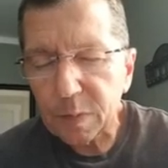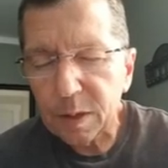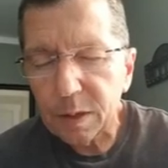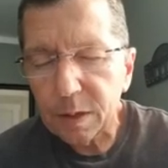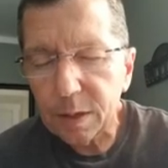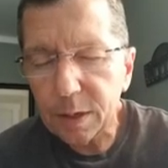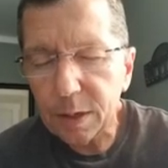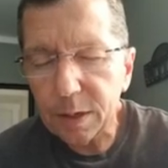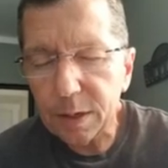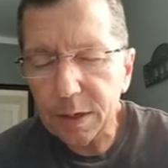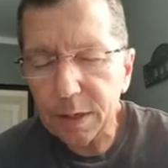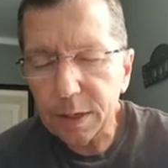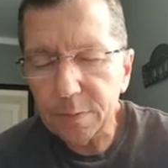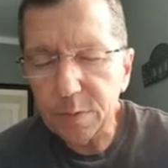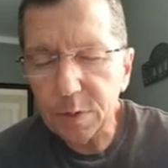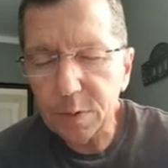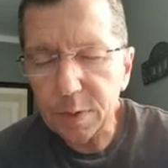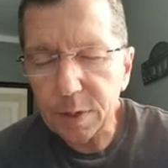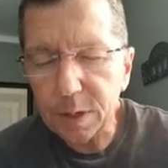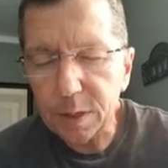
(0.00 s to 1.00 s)
God, I give
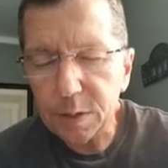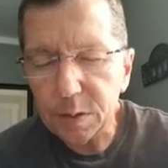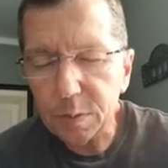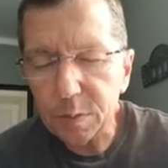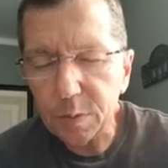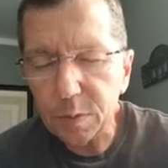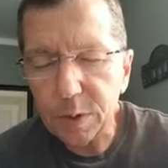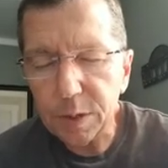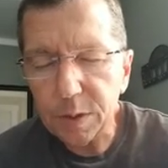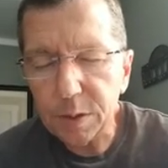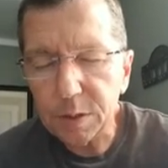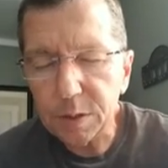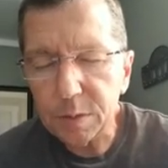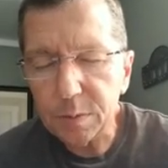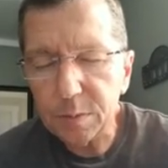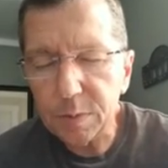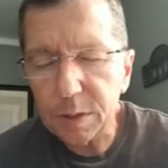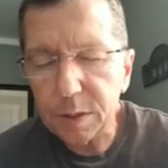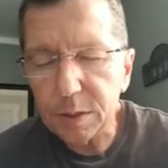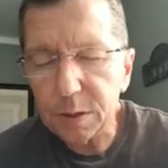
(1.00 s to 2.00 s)
you thanks and praise
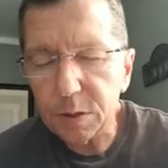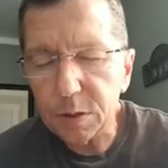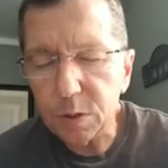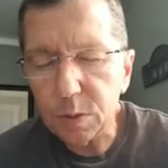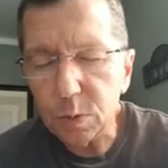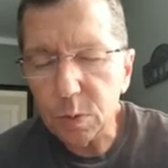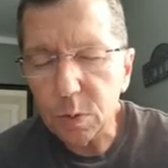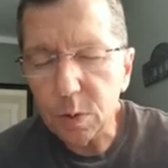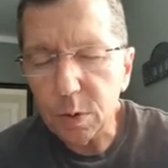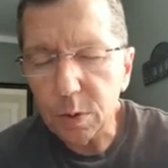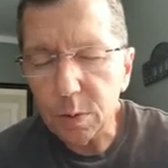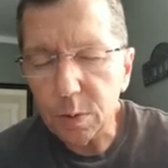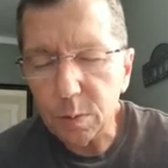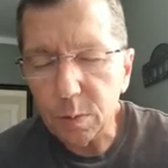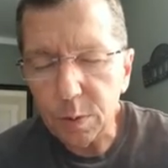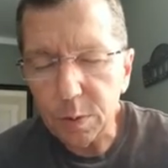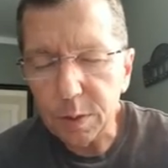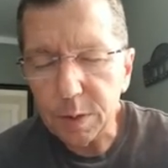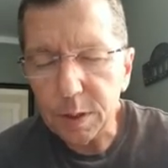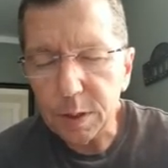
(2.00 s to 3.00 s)
because you are
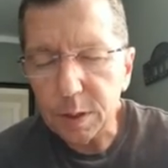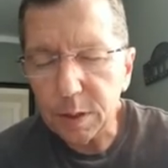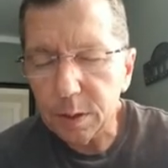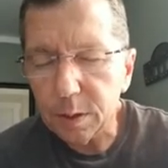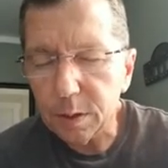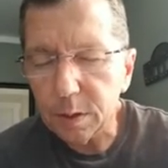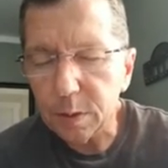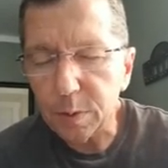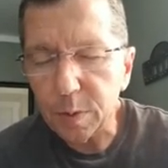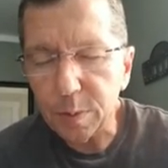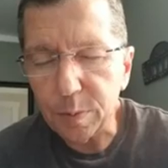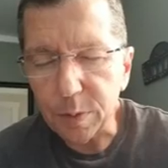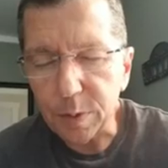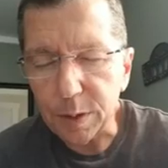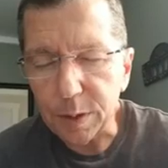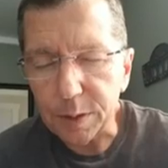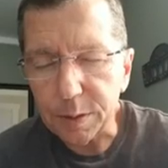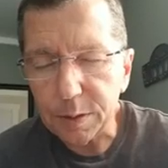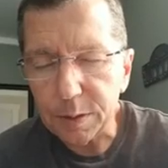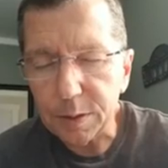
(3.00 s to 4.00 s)
worthy to be
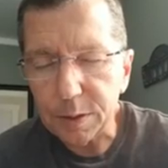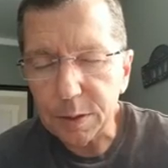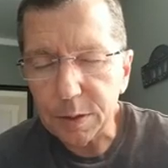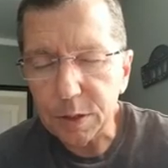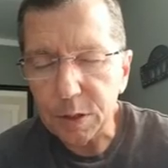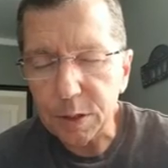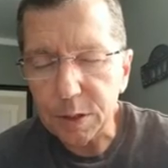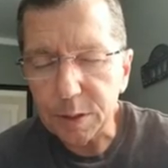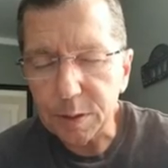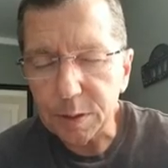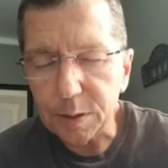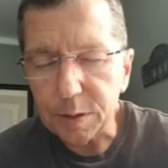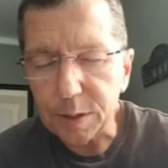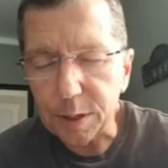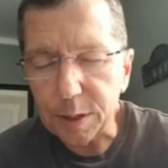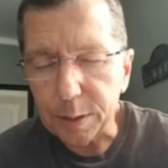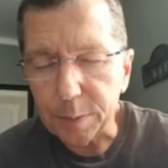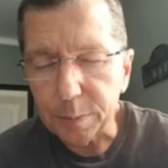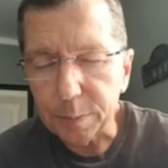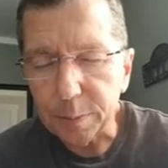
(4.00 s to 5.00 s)
praised. In Jesus'
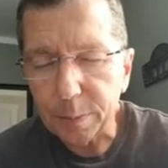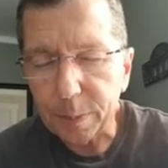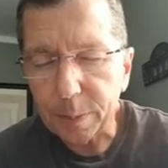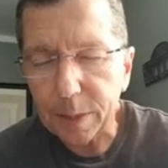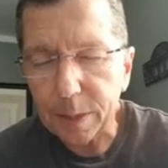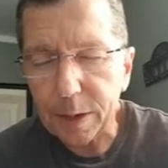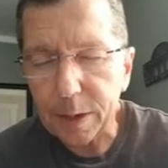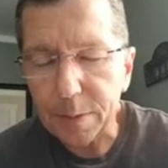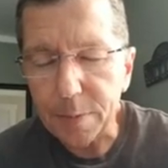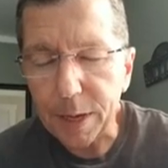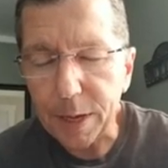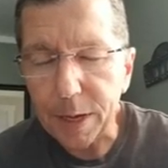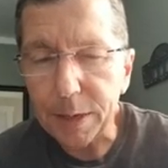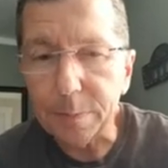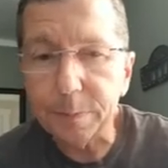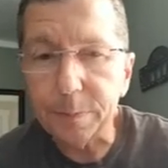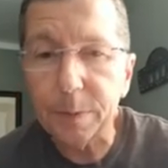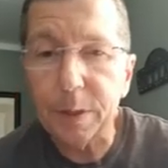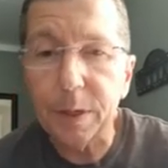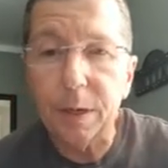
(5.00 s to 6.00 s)
name,
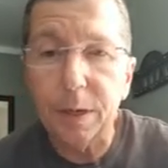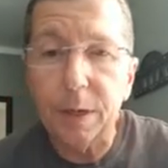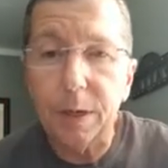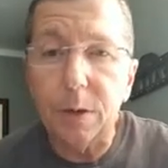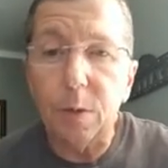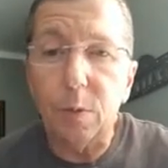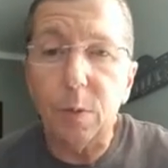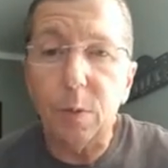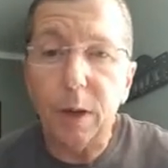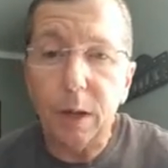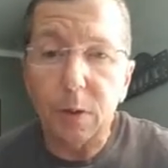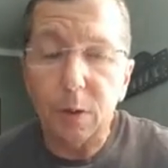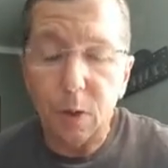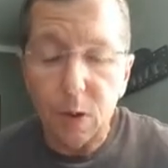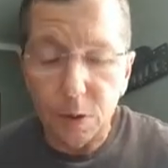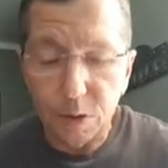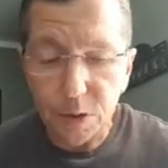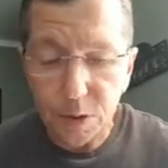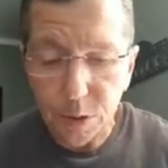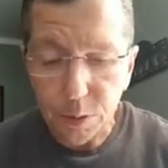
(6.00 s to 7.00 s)
amen. Well,
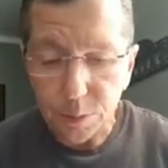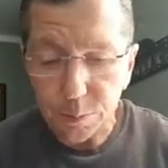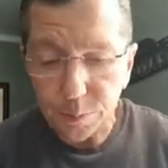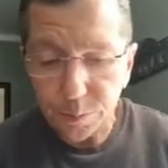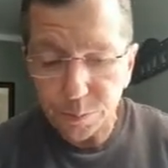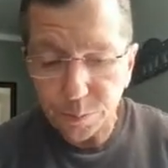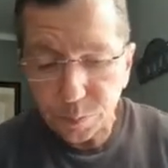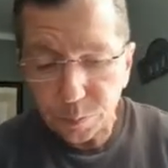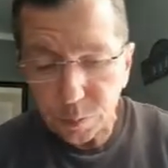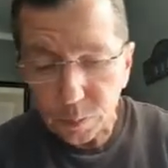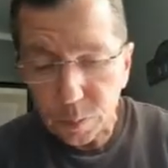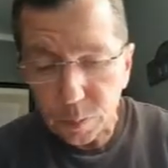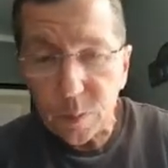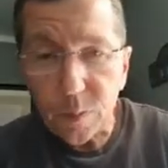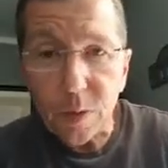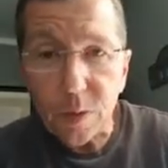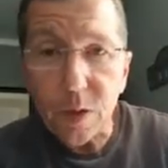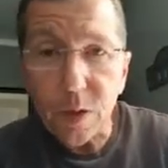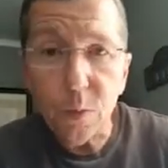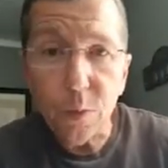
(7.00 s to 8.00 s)
also,
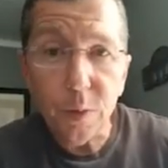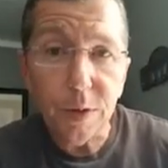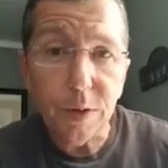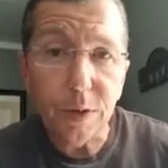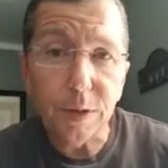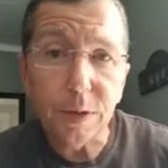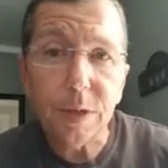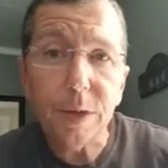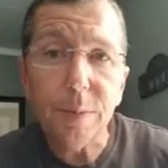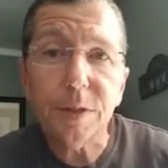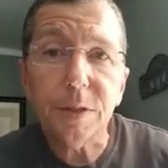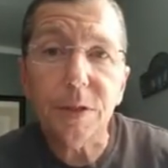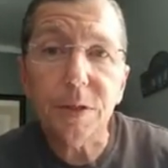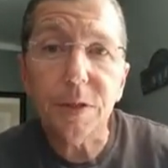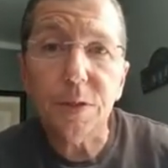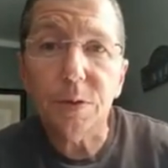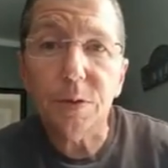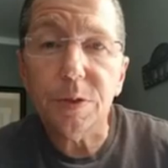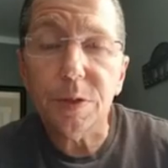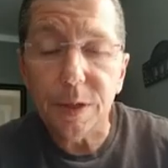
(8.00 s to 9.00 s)
we are coming to
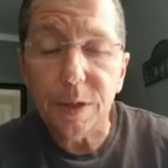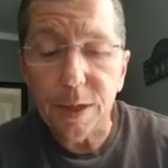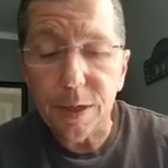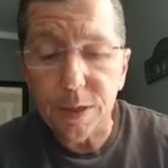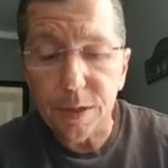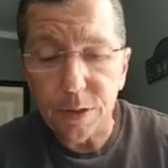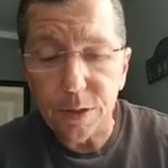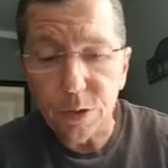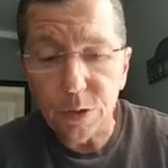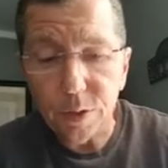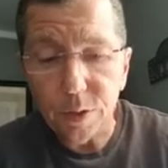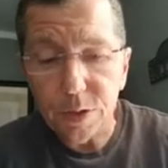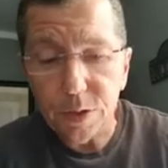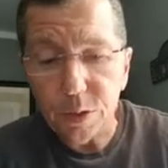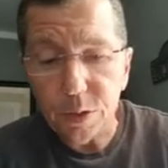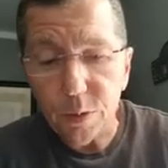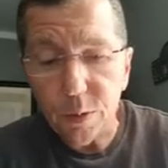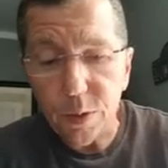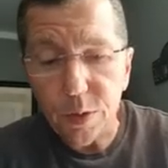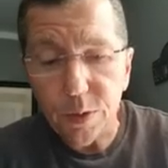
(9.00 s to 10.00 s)
you tonight,
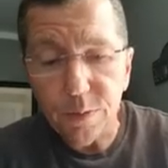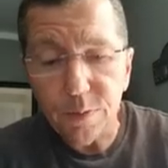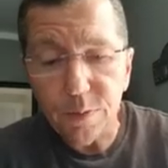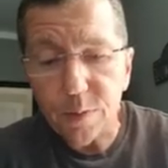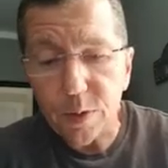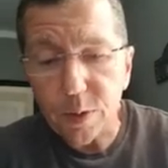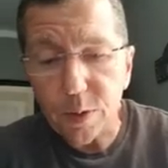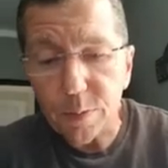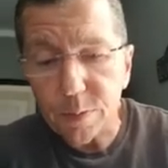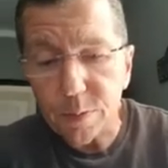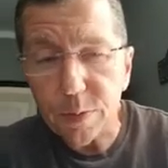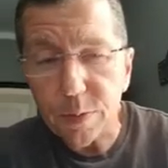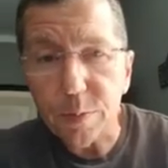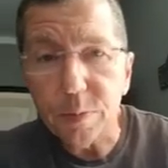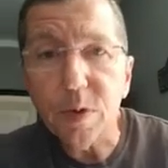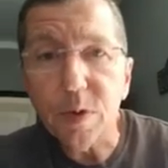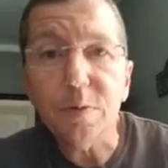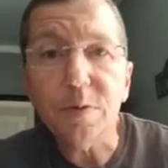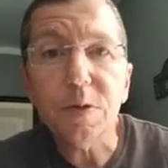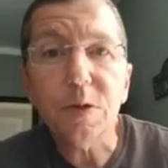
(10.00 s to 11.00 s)
encouraging word from the
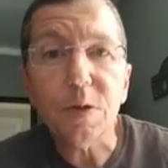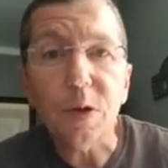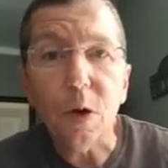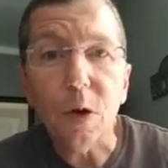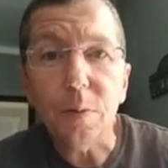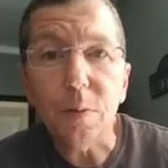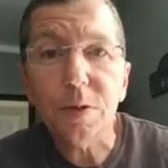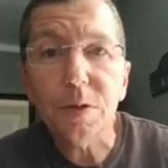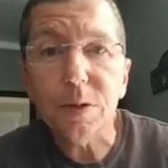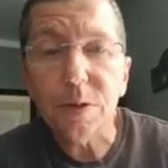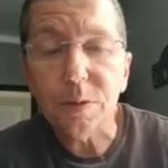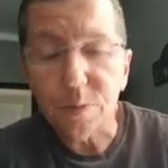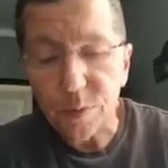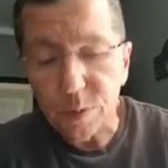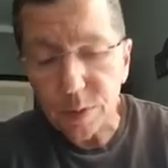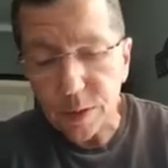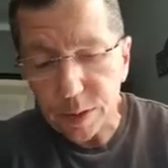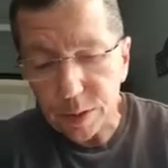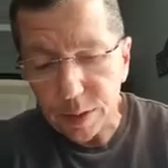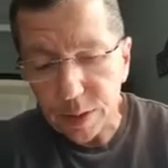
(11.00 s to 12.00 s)
book of Psalms, and
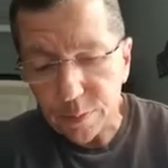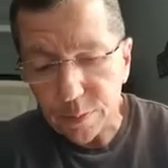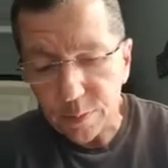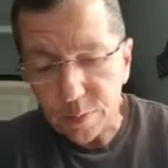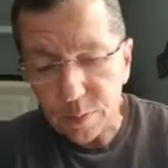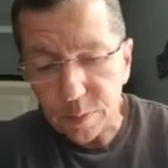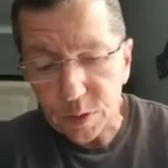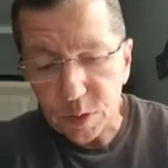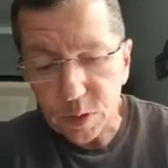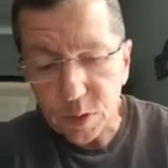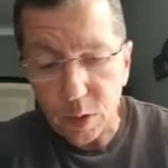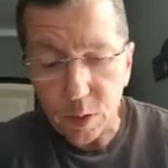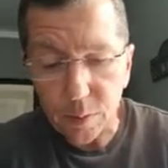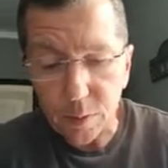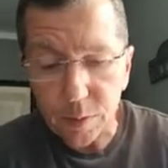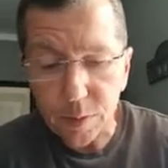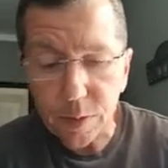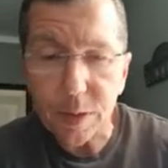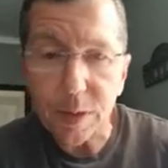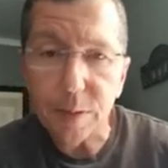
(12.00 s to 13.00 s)
we're going to come from
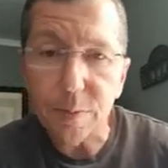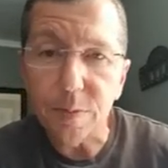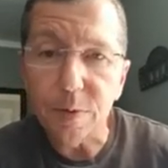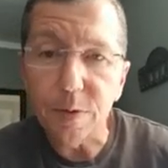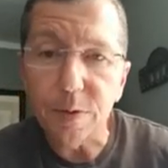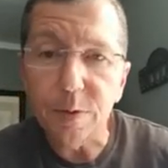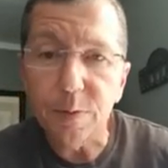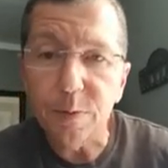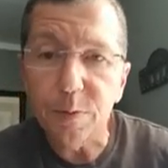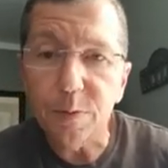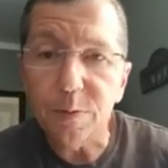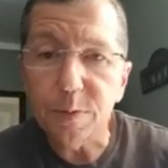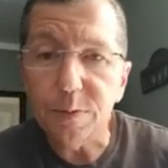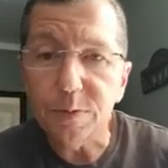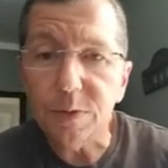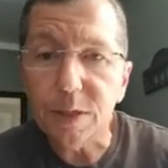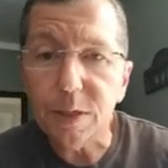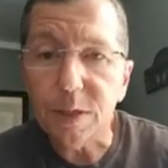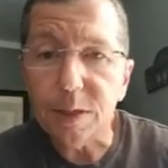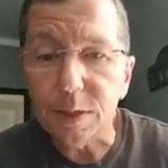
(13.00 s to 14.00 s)
Psalm number
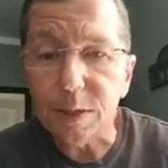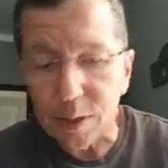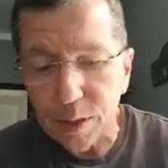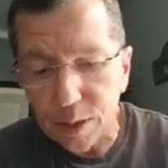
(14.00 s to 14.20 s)
15.